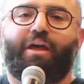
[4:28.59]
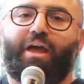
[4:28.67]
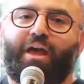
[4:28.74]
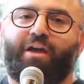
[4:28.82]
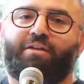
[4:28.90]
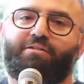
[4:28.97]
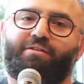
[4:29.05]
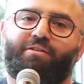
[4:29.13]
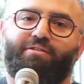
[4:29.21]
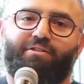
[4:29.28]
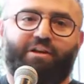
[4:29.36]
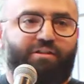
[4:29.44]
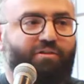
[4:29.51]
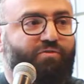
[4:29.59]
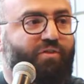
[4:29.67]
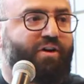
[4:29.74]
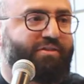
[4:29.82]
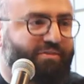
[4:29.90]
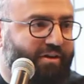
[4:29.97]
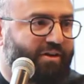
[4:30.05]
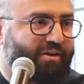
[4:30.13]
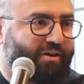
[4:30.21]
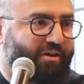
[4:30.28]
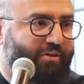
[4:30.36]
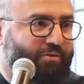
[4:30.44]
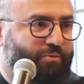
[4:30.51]
and the Levant
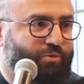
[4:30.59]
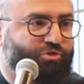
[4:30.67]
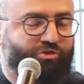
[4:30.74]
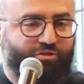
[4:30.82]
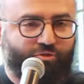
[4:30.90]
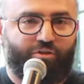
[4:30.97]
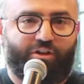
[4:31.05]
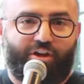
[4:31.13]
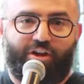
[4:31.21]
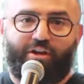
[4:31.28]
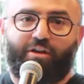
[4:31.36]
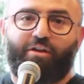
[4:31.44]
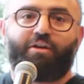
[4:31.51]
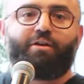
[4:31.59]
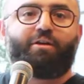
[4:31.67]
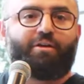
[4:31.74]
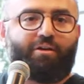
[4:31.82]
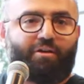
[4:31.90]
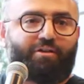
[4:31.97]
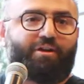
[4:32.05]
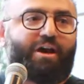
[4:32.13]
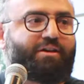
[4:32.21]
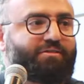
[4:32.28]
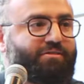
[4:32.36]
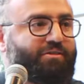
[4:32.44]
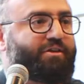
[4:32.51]
area, which is today
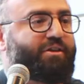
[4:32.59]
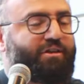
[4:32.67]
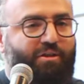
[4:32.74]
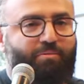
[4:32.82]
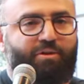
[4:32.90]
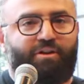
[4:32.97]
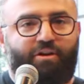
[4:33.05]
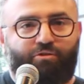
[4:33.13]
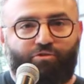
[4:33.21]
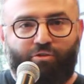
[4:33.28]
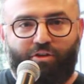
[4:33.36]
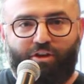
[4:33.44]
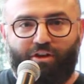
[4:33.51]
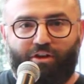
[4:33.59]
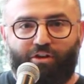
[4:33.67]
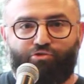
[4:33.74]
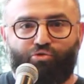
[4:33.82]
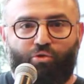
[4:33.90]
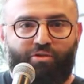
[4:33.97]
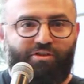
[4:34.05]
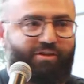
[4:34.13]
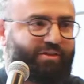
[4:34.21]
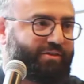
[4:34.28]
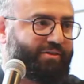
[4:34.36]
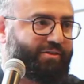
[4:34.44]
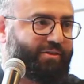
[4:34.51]
Iraq, Syria, Lebanon,
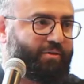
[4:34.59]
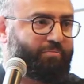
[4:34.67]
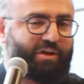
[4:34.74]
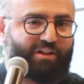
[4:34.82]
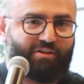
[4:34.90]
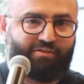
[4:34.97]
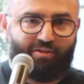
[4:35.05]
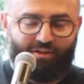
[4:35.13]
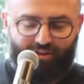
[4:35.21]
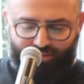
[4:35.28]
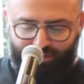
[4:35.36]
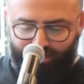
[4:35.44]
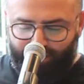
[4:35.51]
Jordan, Palestine.